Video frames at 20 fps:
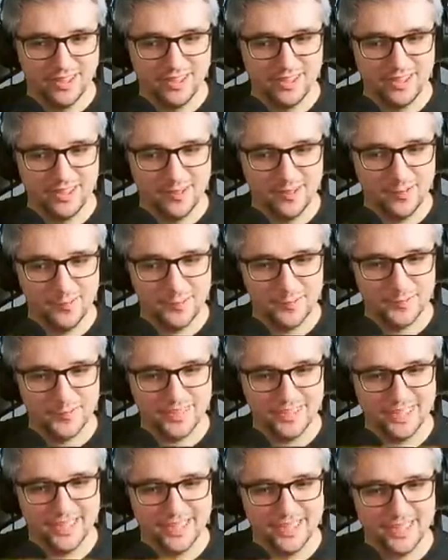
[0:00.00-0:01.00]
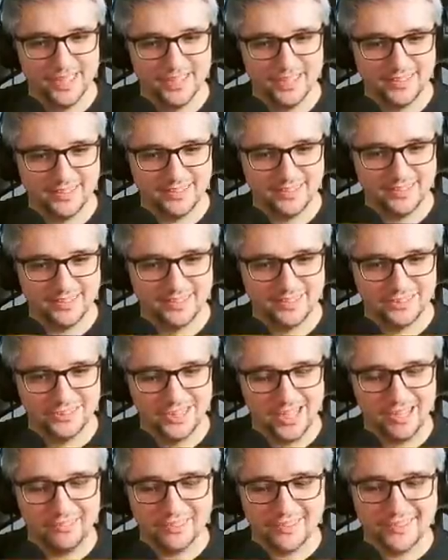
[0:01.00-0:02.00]
Um, yeah,
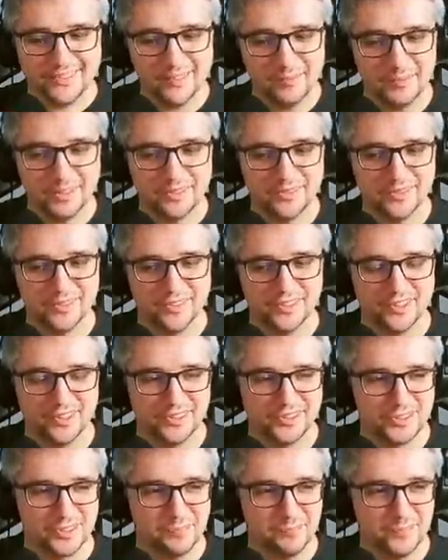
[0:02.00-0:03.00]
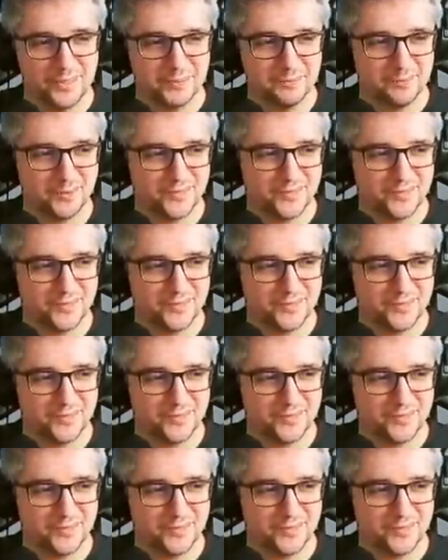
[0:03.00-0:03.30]
you haven't seen me done uh, jumping